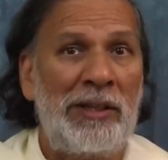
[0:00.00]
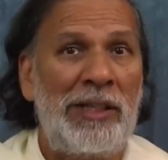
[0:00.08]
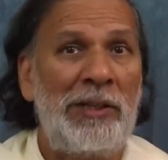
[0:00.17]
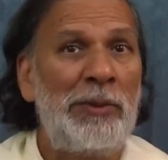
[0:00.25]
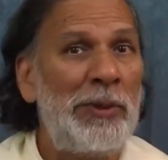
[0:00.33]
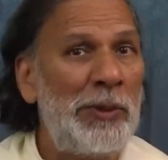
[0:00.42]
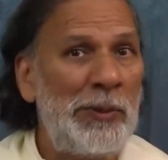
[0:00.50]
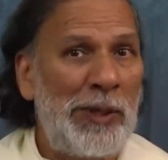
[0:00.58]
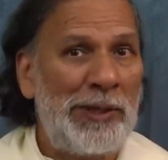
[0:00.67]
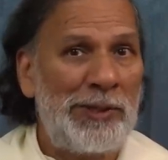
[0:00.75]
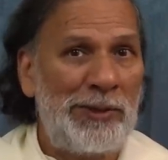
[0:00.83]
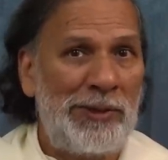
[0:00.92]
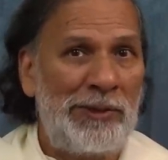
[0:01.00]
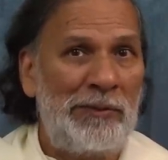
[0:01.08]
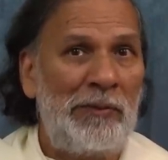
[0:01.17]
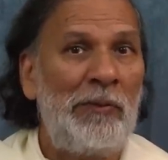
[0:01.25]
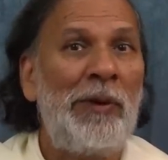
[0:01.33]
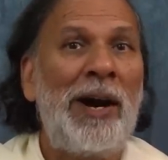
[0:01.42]
they used to ask her
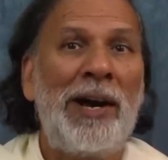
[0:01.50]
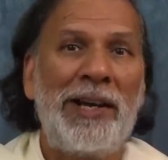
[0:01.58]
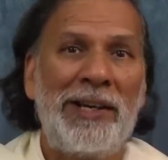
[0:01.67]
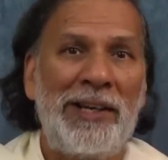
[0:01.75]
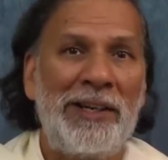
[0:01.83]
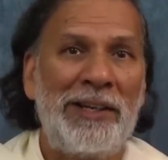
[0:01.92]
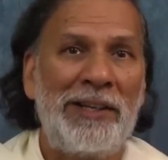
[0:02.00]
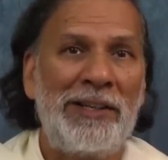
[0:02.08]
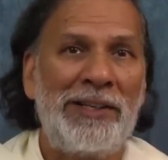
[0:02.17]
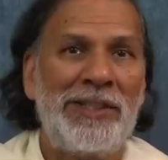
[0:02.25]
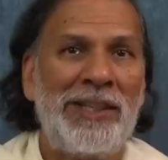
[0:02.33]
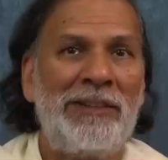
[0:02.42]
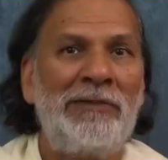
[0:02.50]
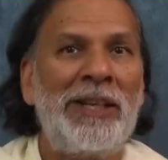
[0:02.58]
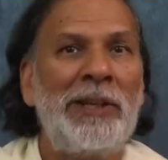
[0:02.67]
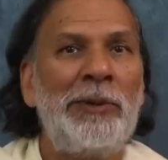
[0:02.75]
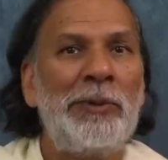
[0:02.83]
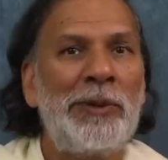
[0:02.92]
why. She said,
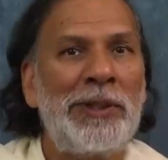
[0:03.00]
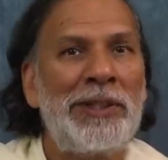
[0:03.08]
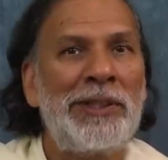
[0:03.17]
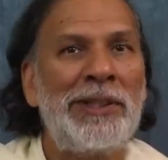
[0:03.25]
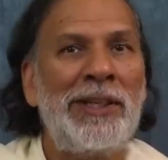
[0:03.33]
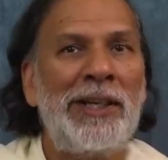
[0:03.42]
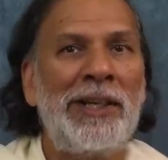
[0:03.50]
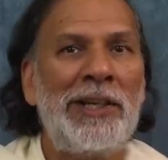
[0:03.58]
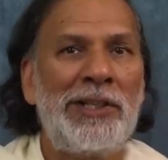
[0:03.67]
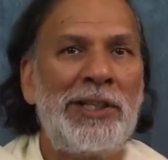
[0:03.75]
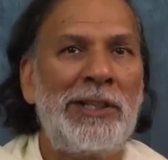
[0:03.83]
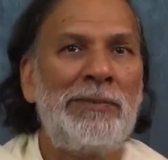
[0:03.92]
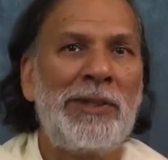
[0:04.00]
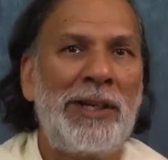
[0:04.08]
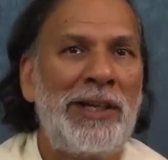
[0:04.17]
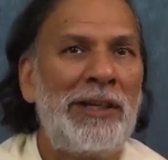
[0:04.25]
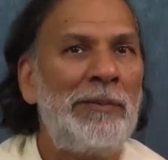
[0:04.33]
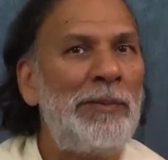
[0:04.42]
when you cut, it seems
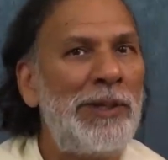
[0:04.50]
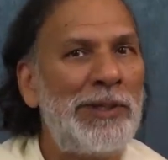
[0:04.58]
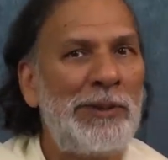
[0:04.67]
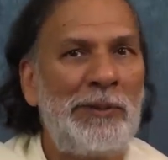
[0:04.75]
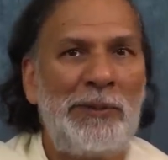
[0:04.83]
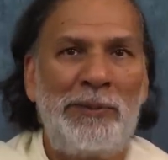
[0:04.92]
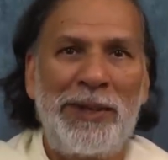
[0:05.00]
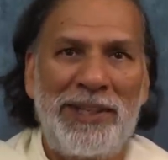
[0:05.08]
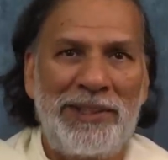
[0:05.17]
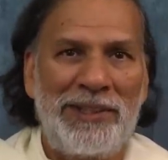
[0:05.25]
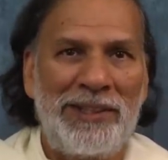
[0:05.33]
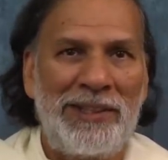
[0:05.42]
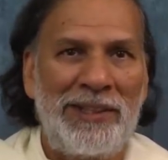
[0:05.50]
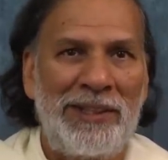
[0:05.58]
like a piece of meat.